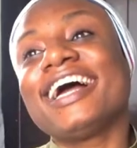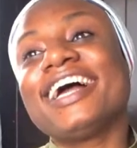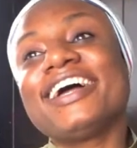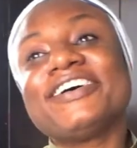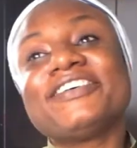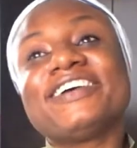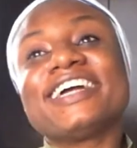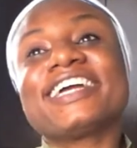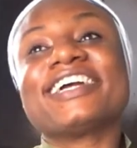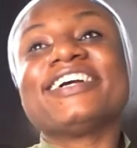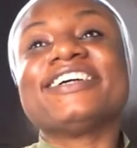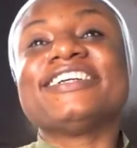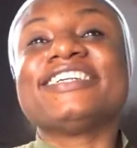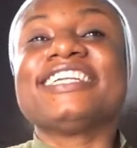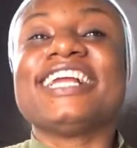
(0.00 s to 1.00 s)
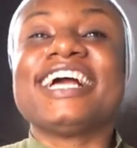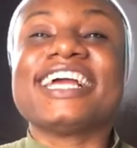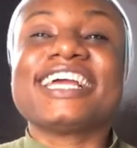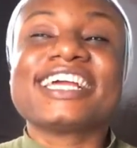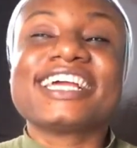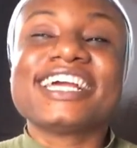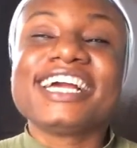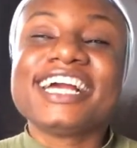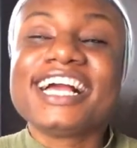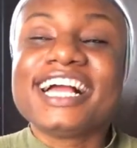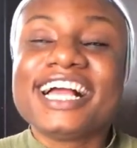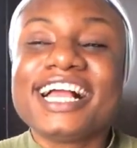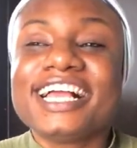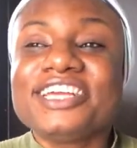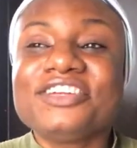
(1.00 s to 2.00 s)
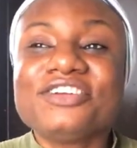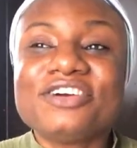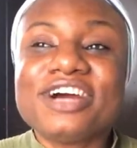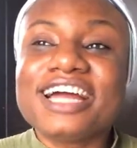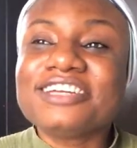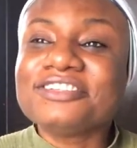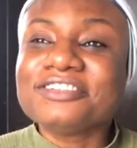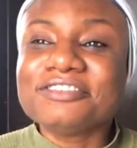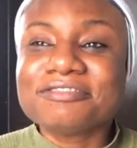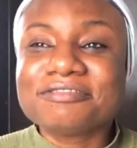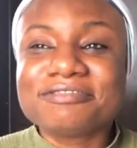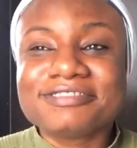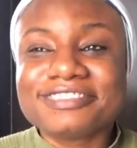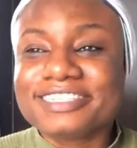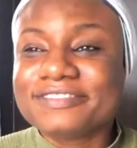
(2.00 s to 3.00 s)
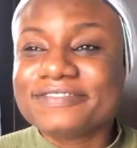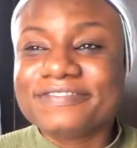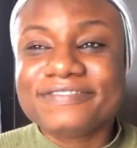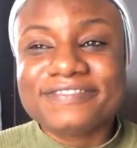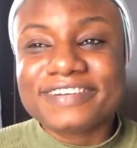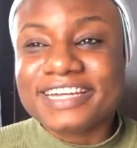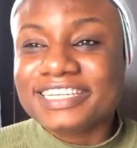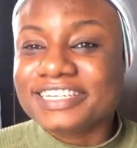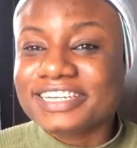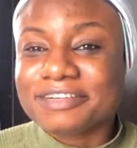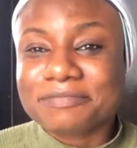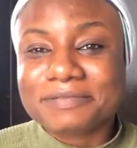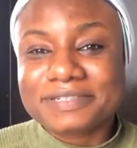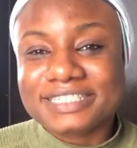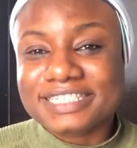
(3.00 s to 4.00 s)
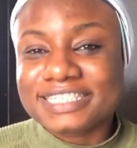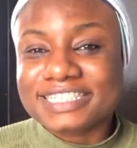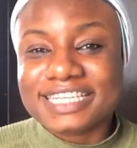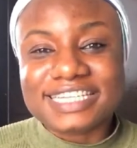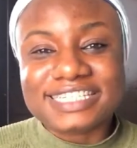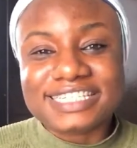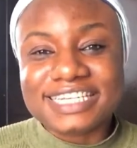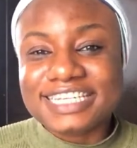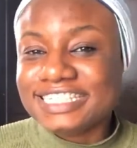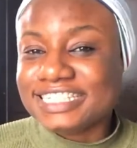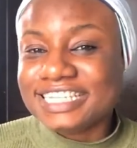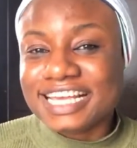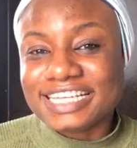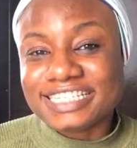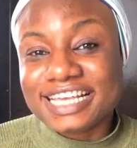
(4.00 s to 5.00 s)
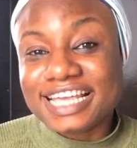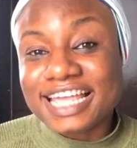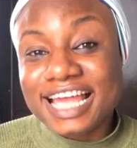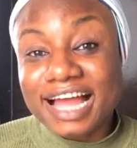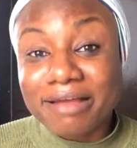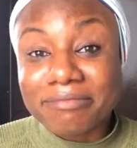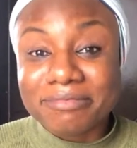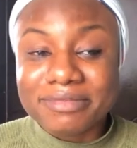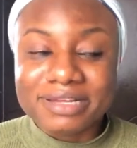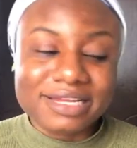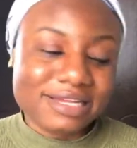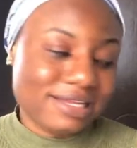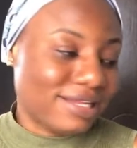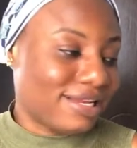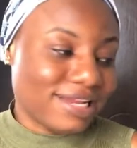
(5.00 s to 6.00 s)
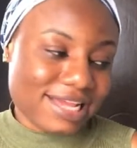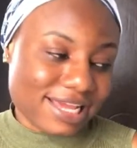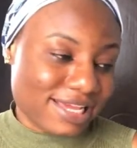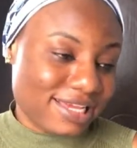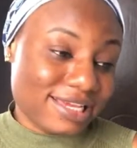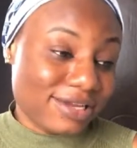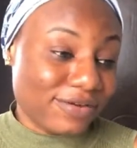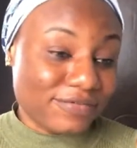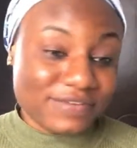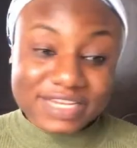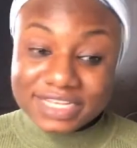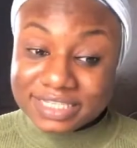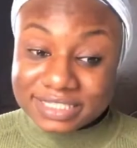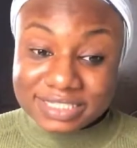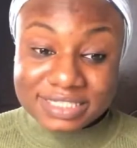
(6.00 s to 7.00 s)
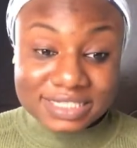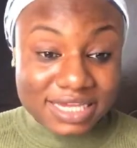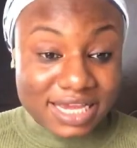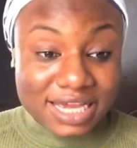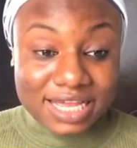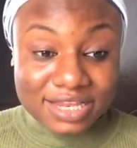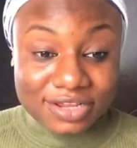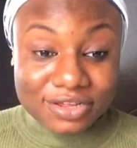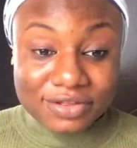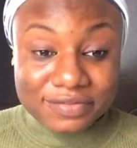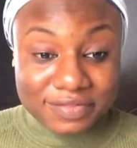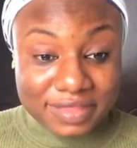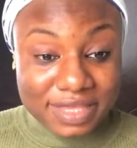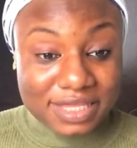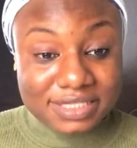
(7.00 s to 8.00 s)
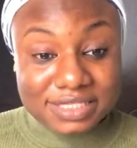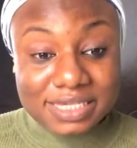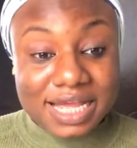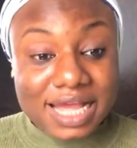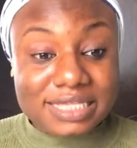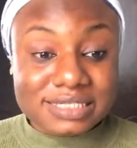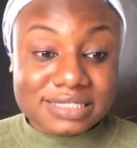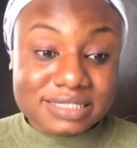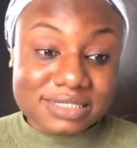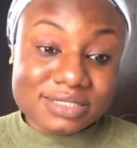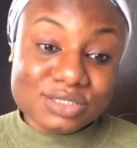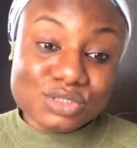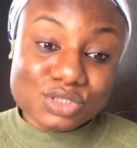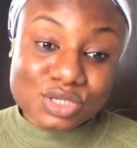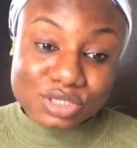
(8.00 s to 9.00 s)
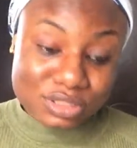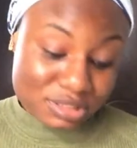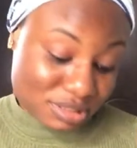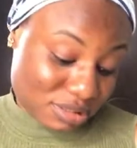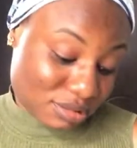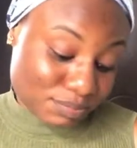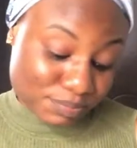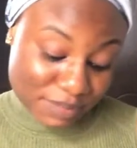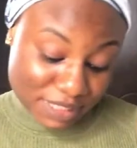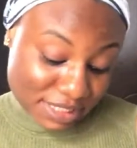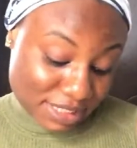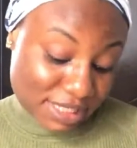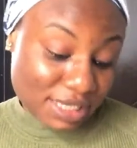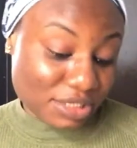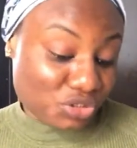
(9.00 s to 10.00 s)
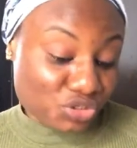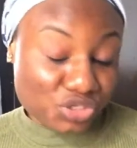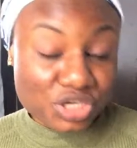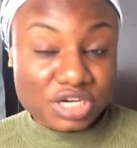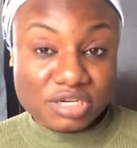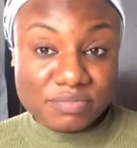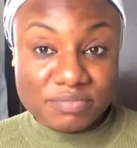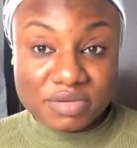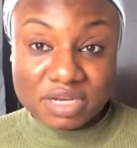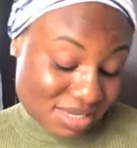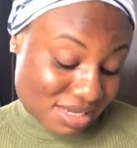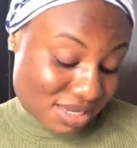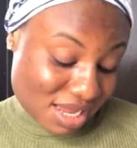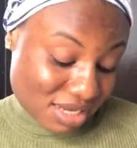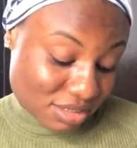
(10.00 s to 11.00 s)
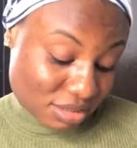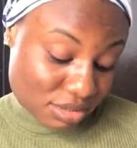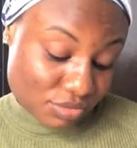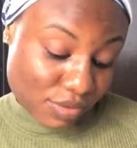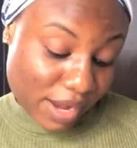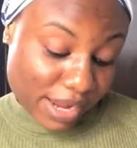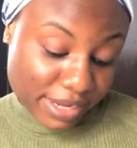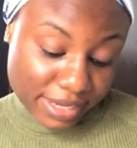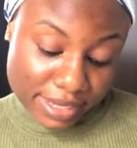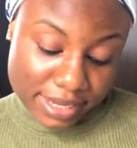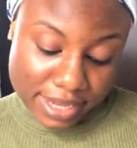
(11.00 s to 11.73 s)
Oh my god, like, you know, I don't know if any other person is as lazy as I am. Like, of late, a lot of things has not been intriguing me. I don't know why,